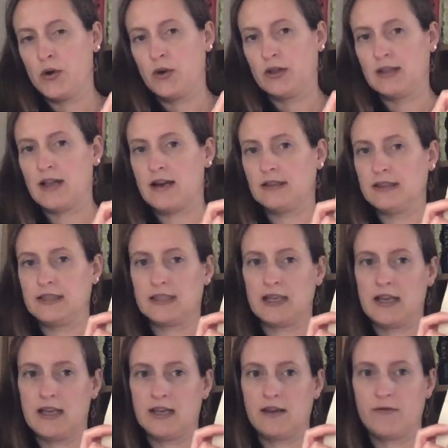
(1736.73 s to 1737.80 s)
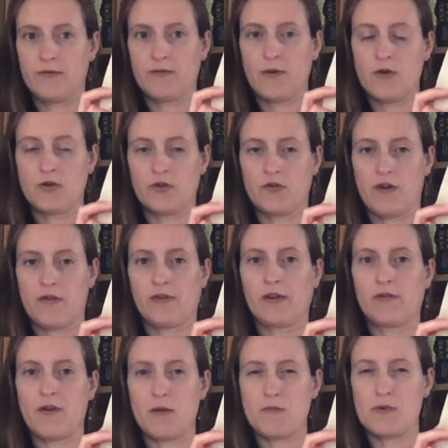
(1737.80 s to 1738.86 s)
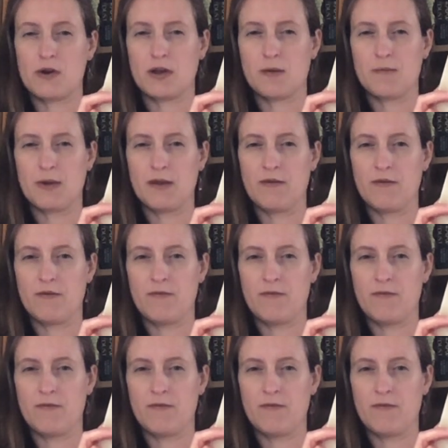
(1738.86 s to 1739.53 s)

lighting and photographing fabric can be